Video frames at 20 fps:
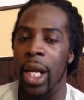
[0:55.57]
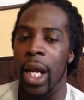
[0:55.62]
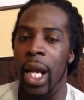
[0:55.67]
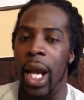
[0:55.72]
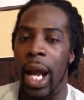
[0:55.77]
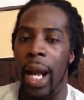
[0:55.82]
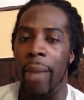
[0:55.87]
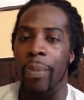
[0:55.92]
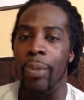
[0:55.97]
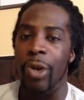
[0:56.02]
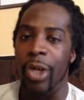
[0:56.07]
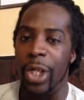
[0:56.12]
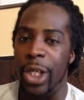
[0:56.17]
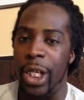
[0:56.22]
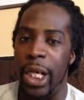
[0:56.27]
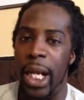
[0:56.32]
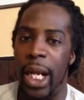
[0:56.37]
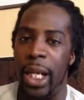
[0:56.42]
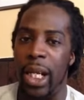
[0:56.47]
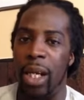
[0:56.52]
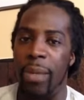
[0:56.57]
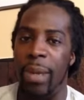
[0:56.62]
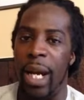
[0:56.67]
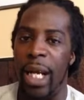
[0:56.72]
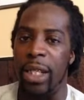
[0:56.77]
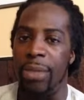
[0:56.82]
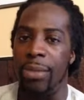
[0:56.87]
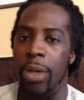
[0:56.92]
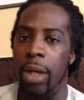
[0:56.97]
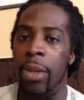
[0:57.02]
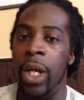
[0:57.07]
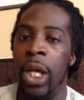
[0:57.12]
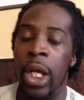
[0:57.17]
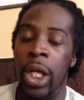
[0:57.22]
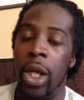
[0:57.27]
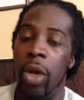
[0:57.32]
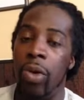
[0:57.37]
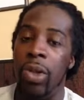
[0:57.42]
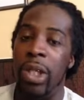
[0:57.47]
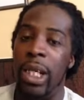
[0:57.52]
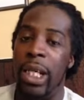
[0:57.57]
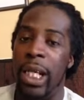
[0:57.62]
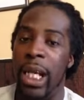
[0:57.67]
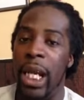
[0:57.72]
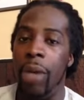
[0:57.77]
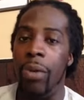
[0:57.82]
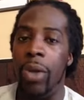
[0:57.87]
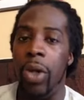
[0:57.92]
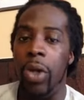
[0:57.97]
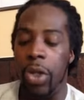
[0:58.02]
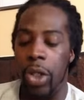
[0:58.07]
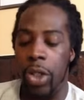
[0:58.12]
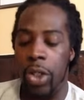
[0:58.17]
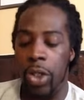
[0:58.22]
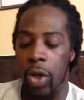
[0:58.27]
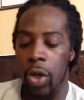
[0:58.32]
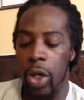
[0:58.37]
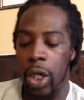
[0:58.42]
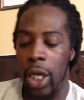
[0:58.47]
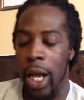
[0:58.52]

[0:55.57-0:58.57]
I appreciate that to the maximum. Now today we're going to talk